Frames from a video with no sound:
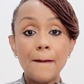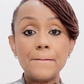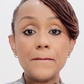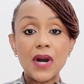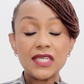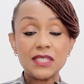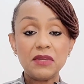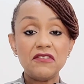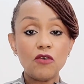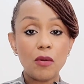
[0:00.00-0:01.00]
must
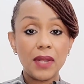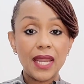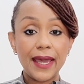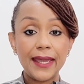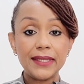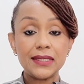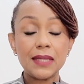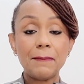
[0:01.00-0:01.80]
be formalized